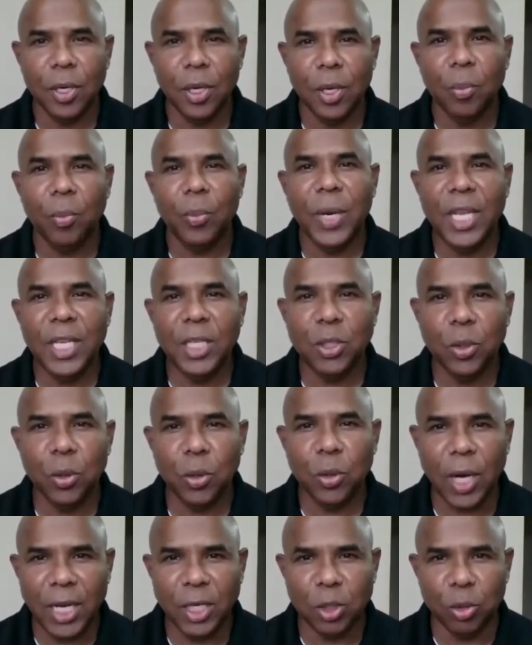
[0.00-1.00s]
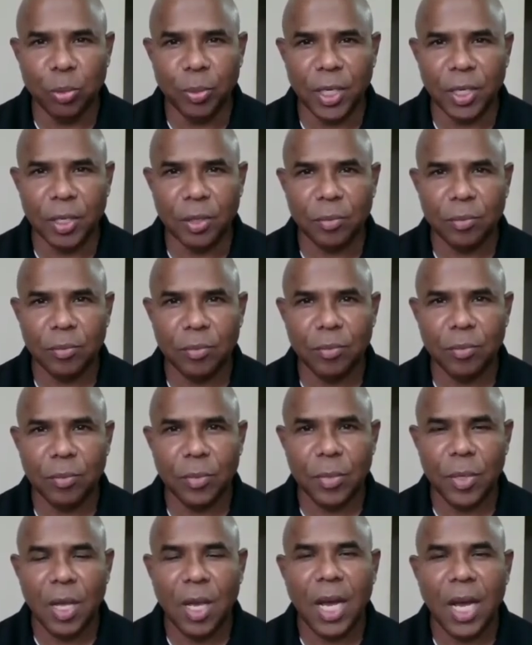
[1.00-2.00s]
please do write to me.
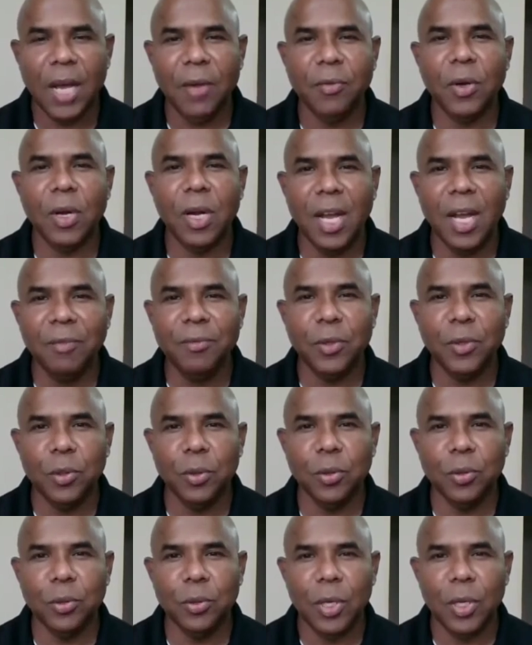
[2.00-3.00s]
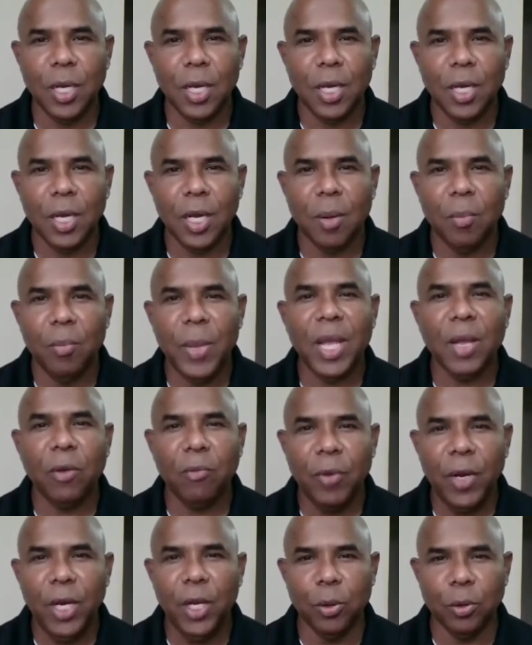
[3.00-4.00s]
I would love to make
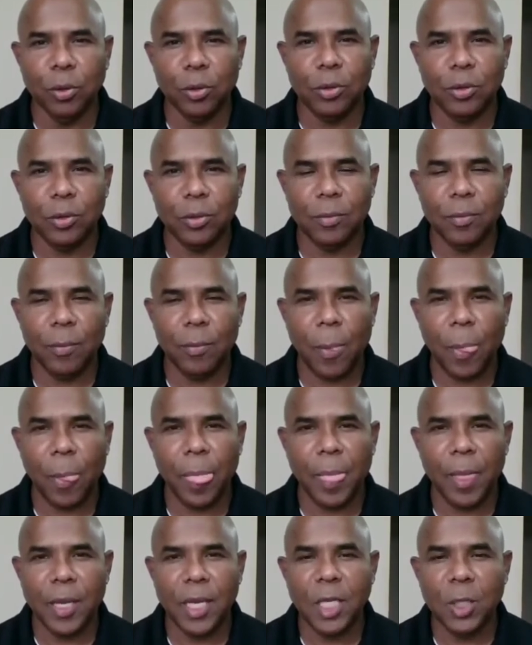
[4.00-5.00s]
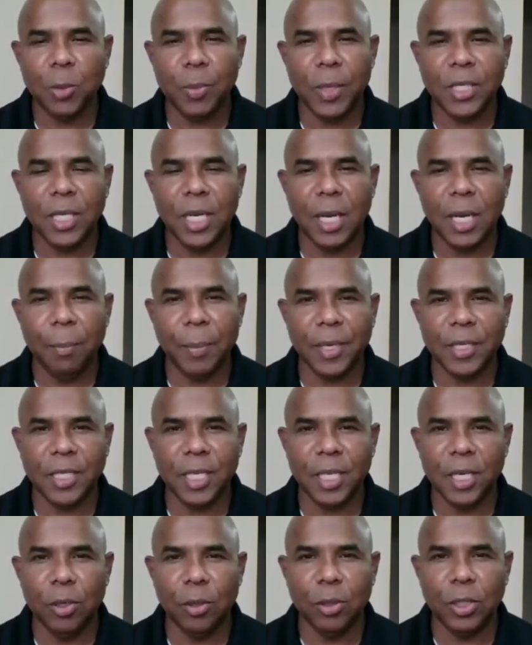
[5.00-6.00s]
videos, especially
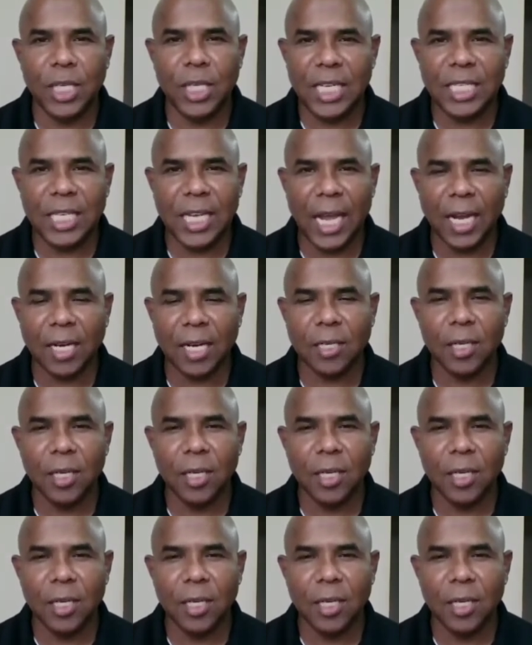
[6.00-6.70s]
pertaining to JJ Act.